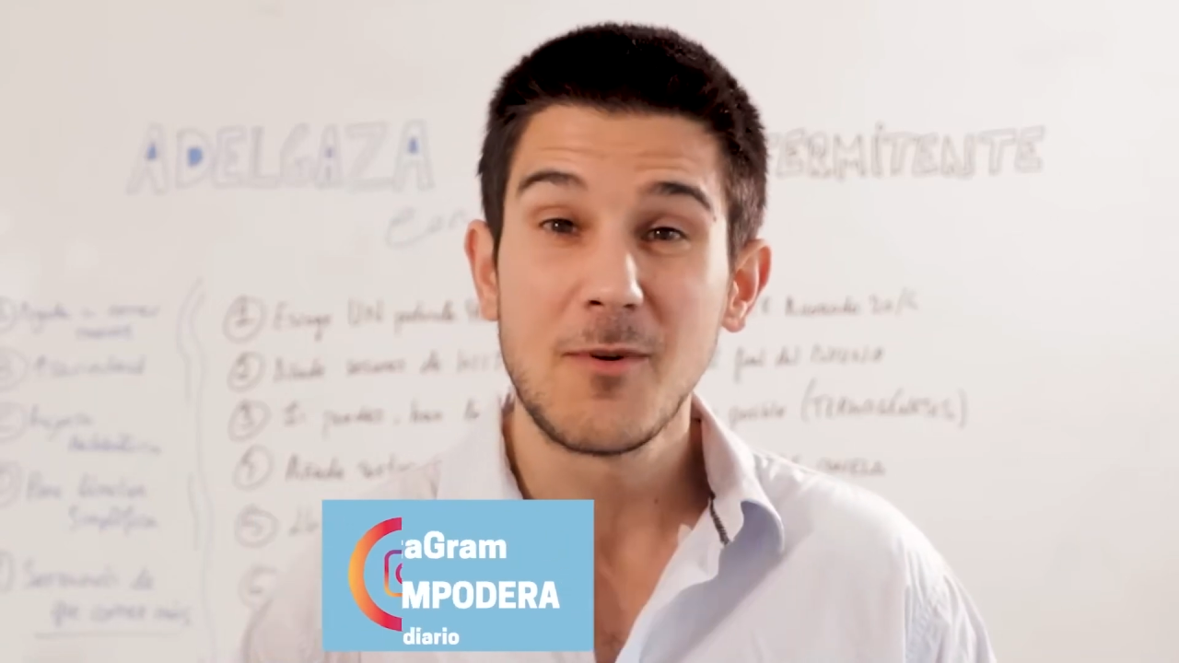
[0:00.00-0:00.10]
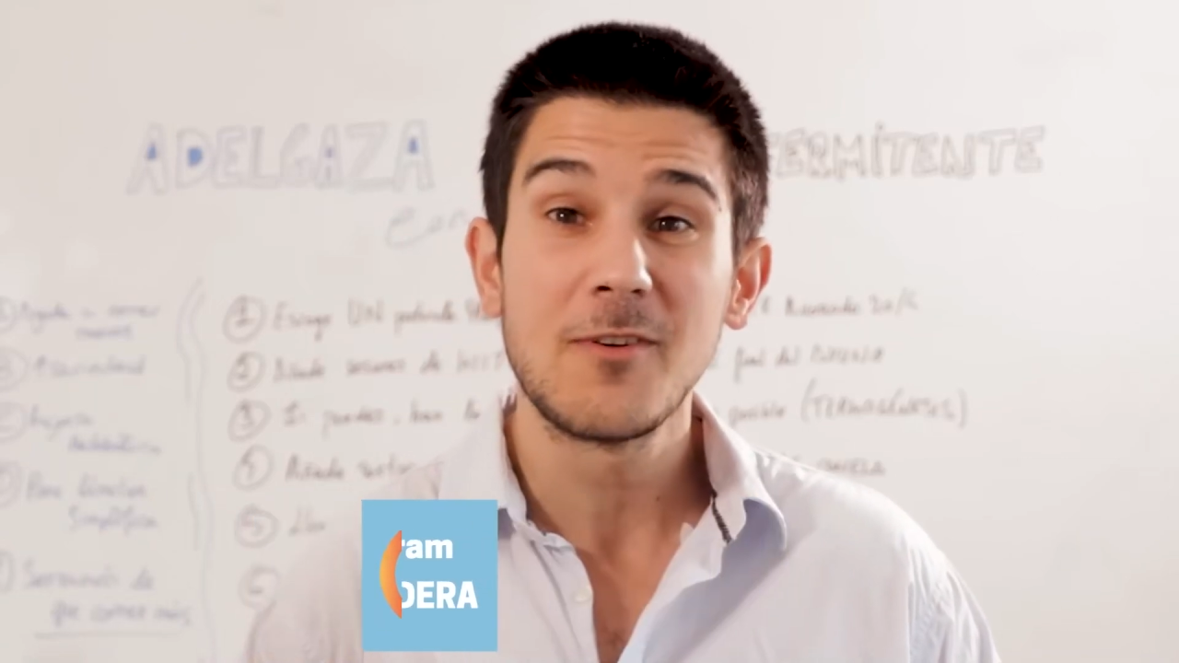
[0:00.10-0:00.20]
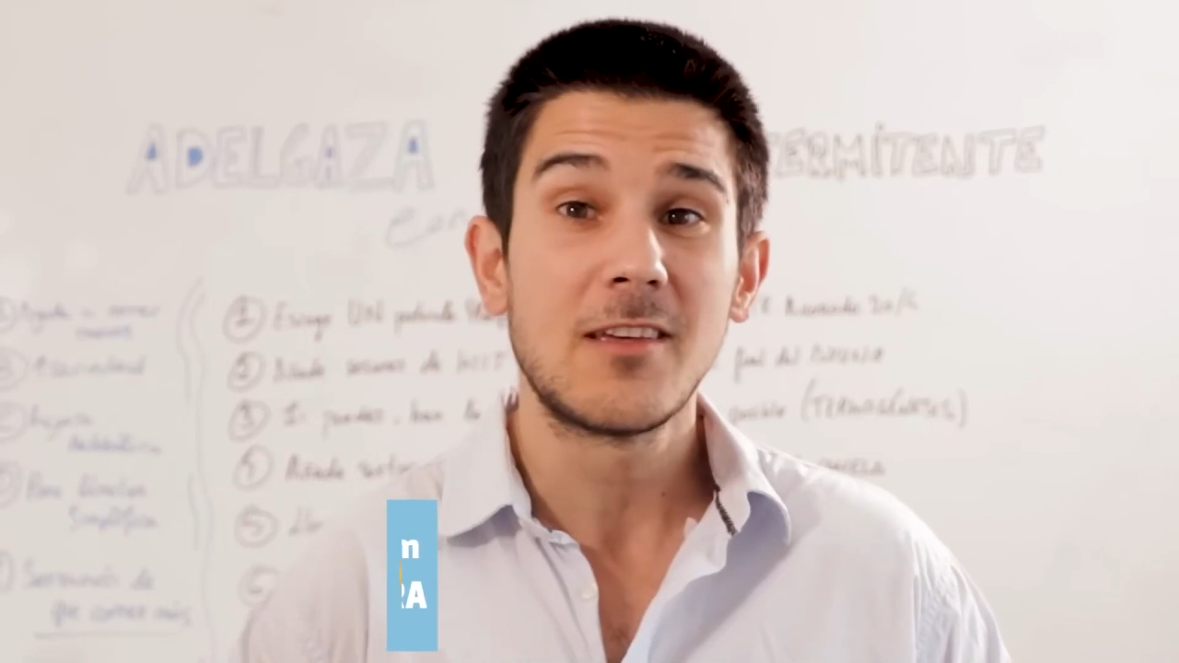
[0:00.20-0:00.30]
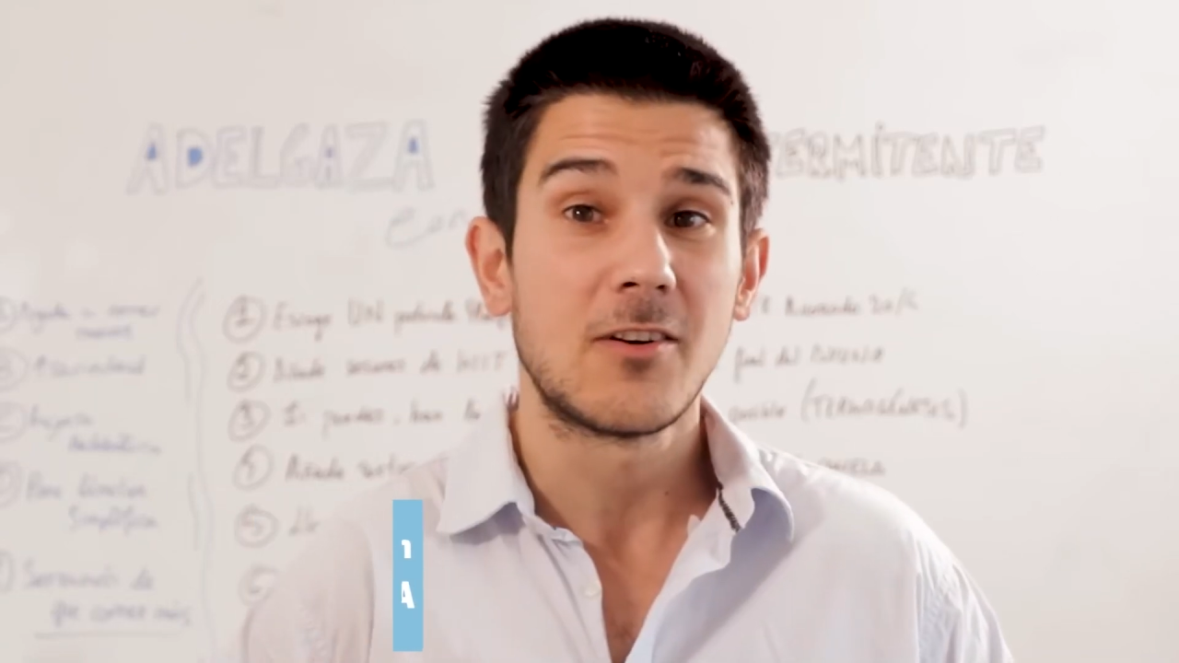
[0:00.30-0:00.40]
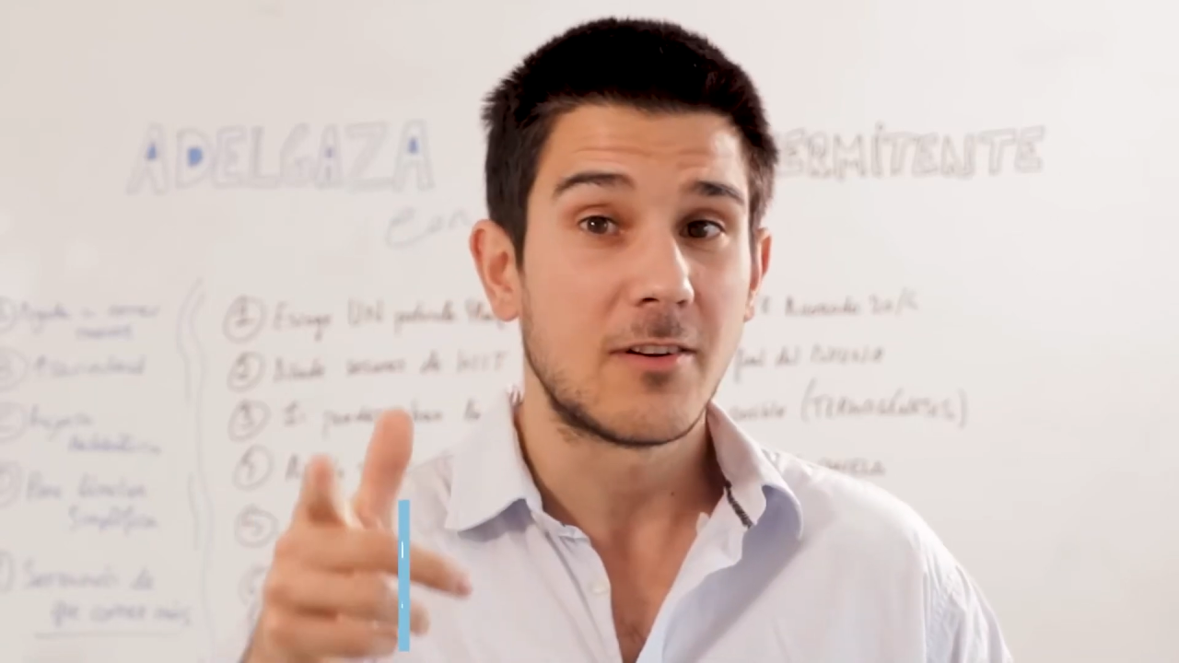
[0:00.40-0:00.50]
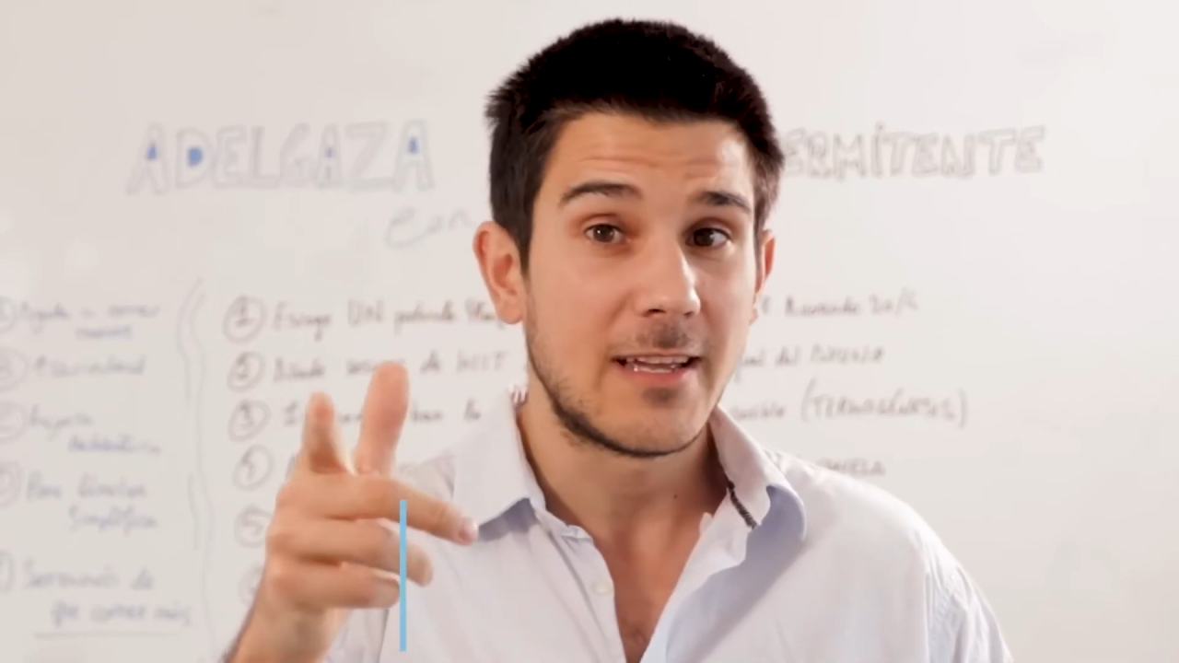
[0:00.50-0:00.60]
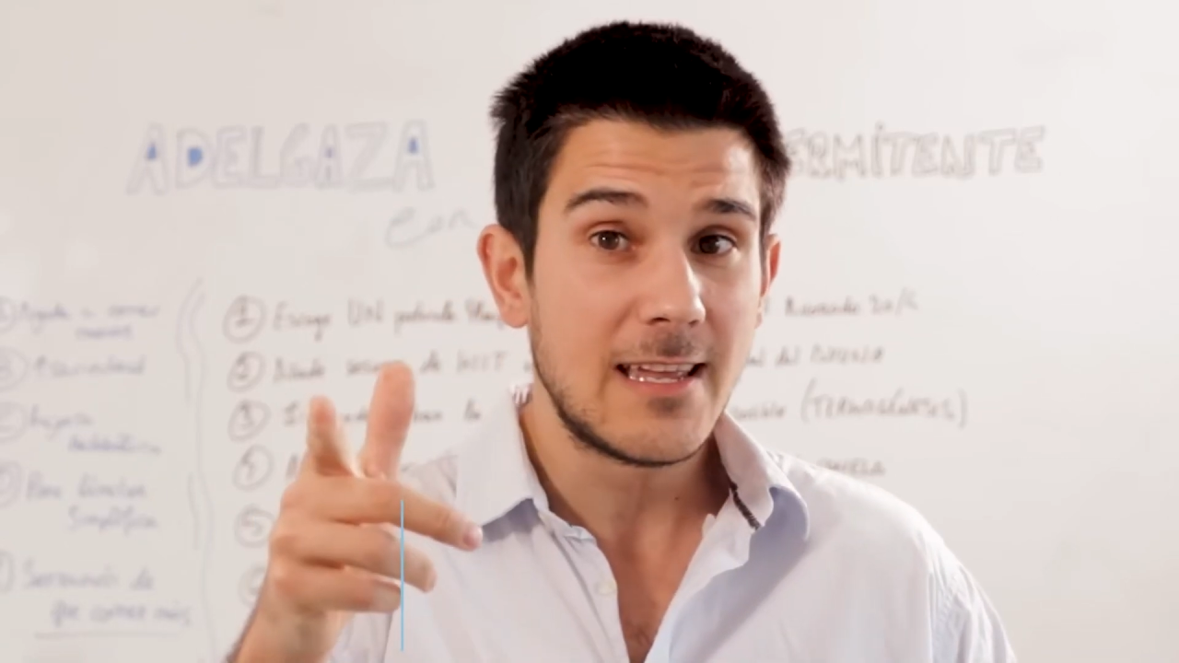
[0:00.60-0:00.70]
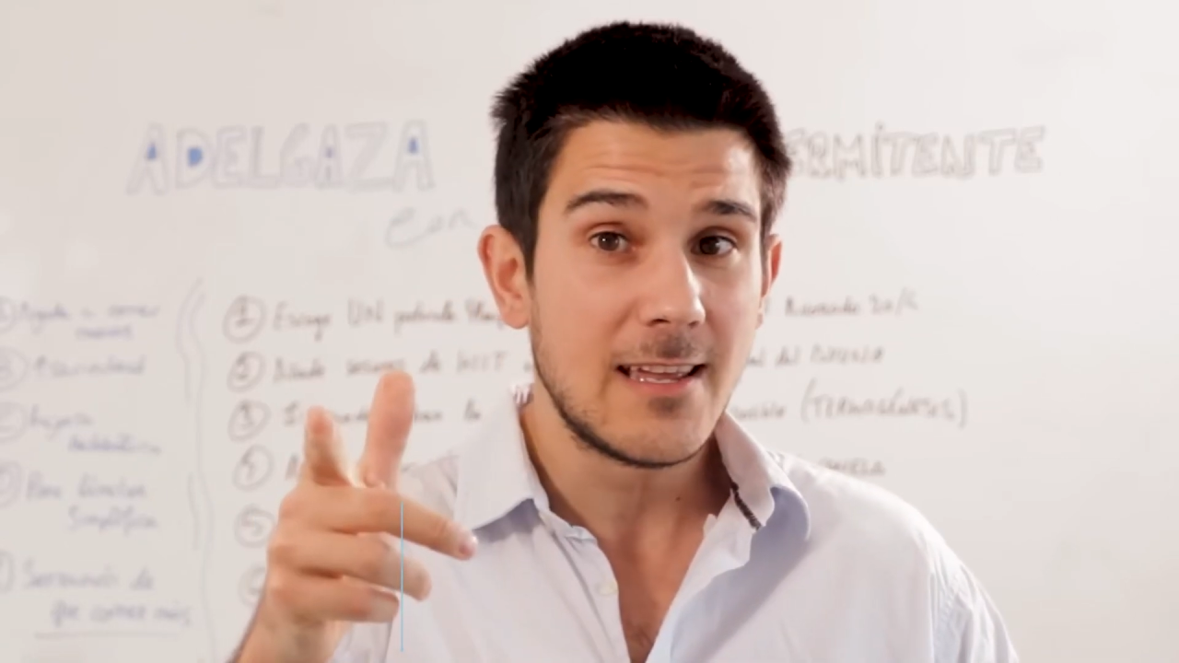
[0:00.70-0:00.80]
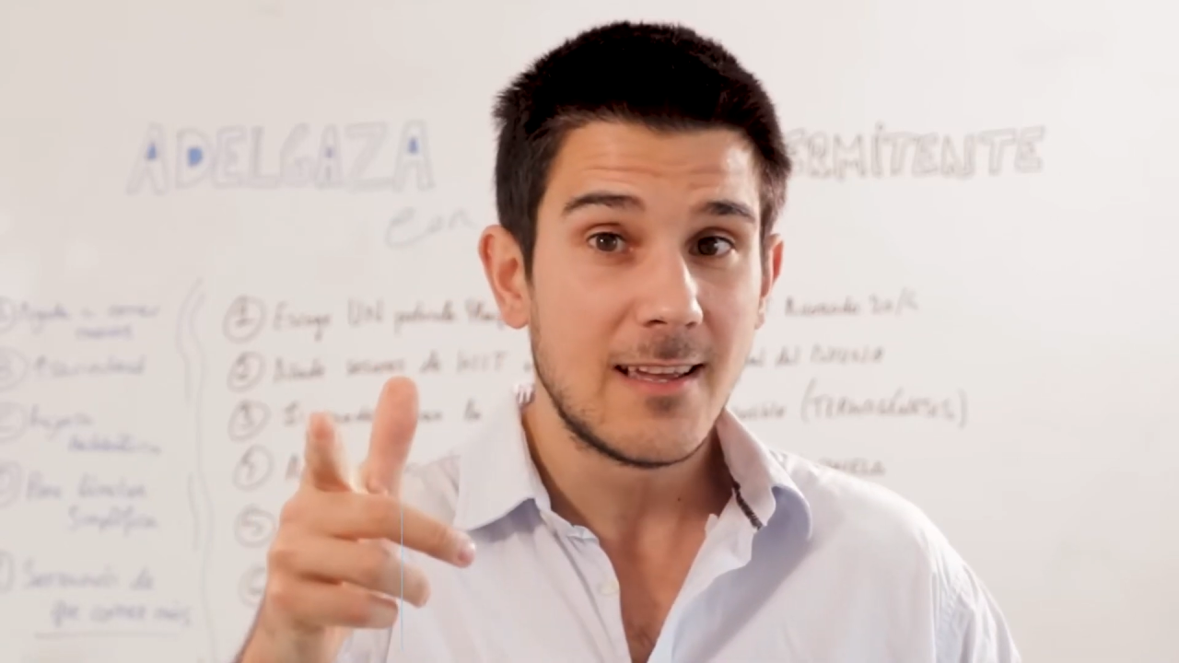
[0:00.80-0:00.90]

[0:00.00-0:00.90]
next video,